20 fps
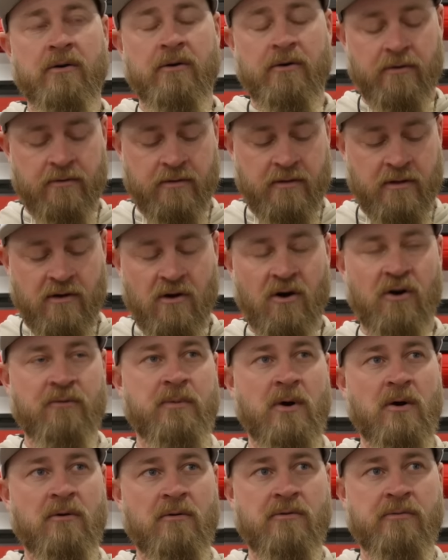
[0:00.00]
or the golf
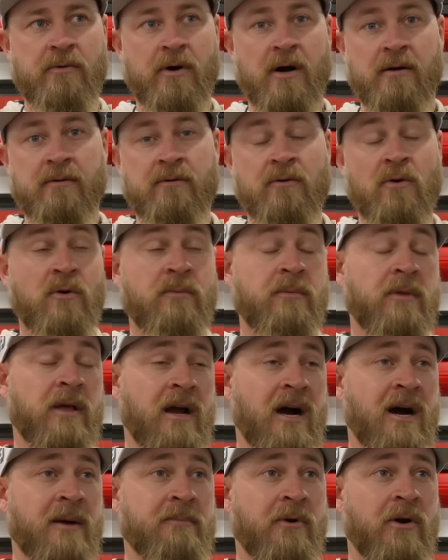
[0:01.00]
ball was wrong.
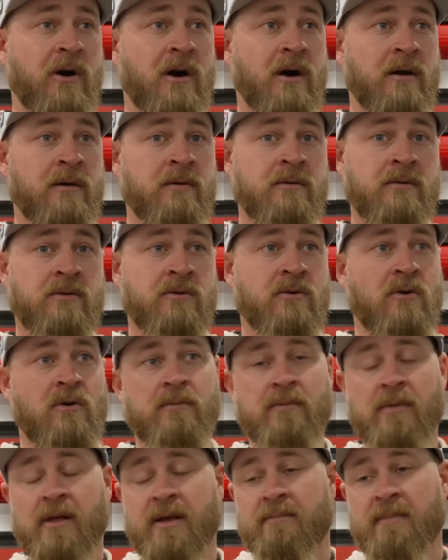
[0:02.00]
Normally I'm wrong
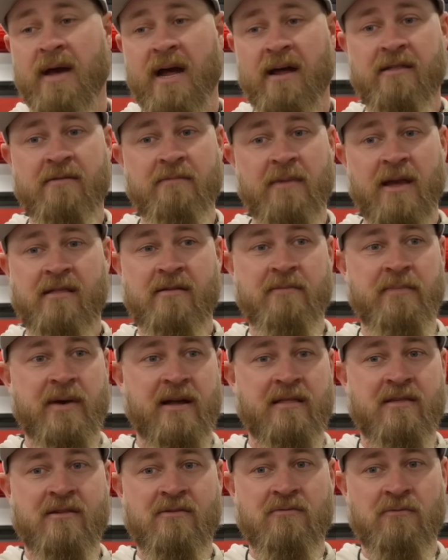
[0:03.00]
Normally, Max makes a
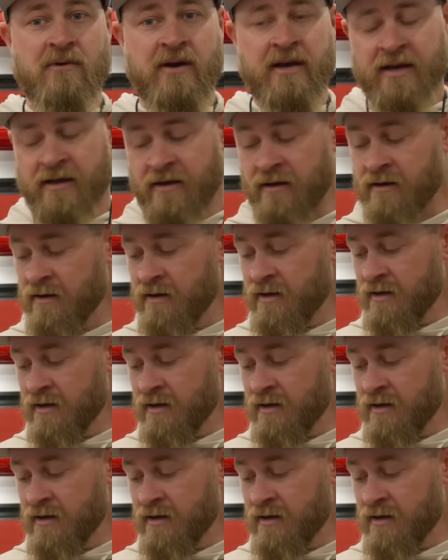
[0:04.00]
bad swing.